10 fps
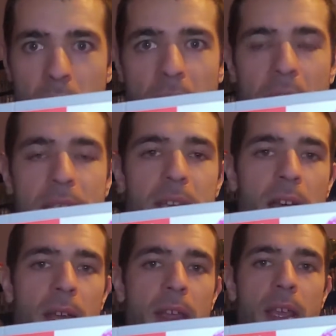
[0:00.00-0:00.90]
And
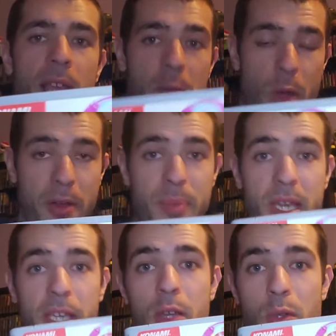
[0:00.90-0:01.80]
it wound up
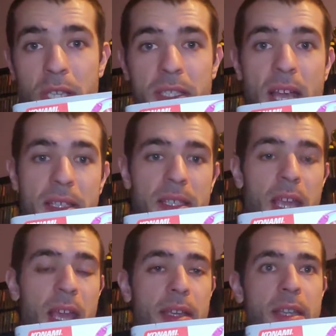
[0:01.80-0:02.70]
being a huge success,
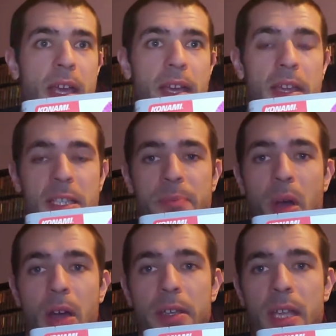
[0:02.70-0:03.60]
and it
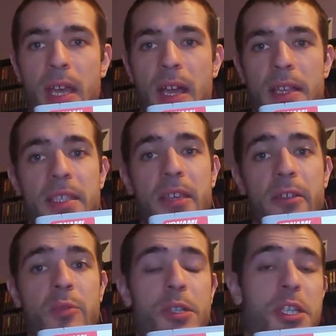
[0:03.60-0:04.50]
spawned a
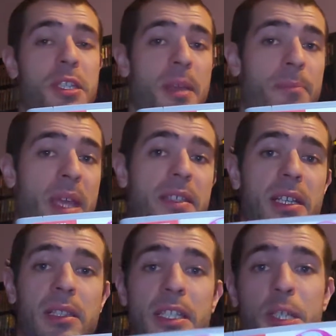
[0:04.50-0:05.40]
series which is
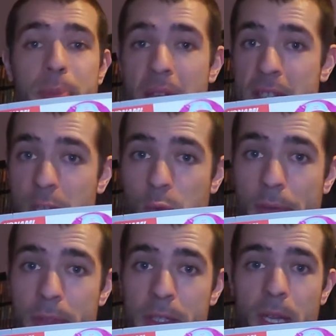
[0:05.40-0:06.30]
basically Japan's
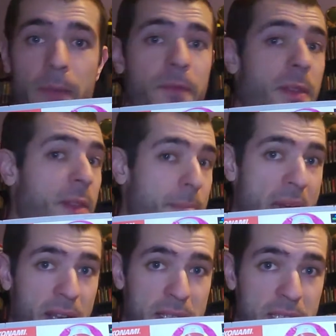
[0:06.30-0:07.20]
equivalent of the
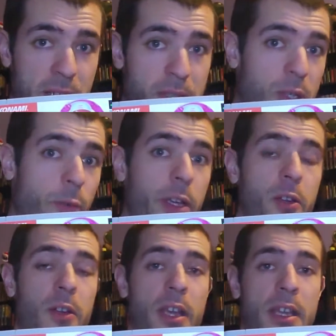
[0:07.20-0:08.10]
Madden series over
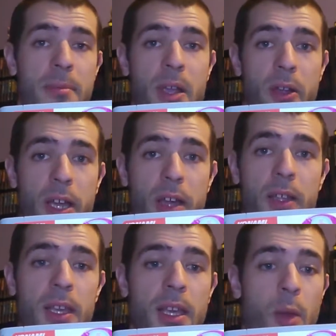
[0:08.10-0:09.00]
here in America,
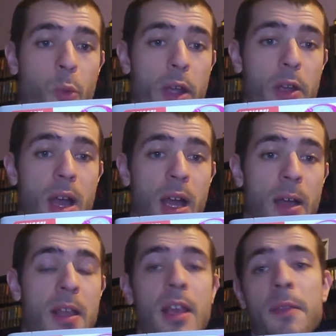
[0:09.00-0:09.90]
where
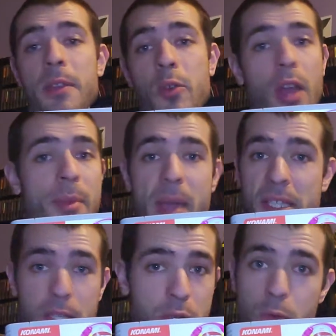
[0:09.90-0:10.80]
Konami
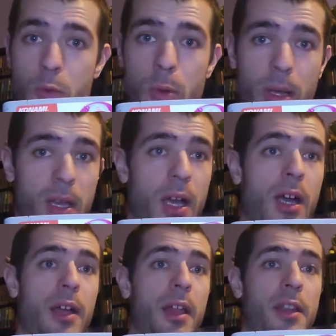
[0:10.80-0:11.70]
makes a new
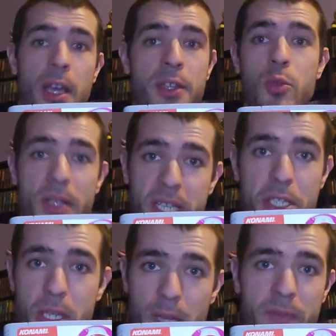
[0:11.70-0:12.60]

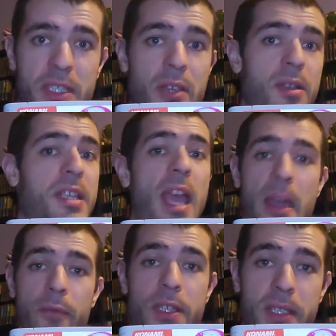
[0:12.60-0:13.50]
edition of the series
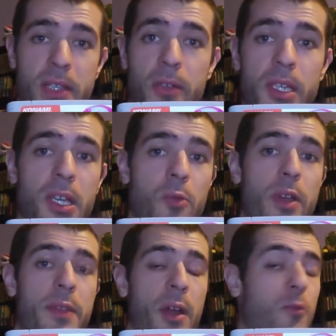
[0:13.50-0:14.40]
every single year
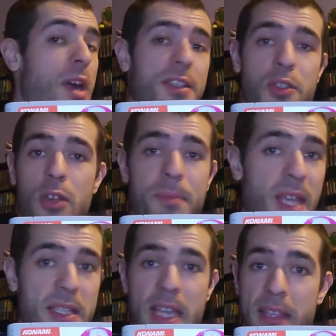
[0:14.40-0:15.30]
with roster
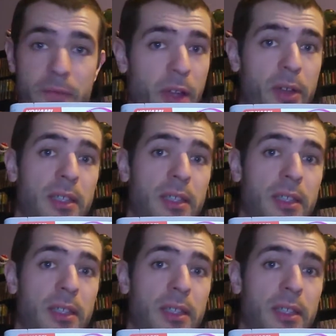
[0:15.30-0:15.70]
updates at the very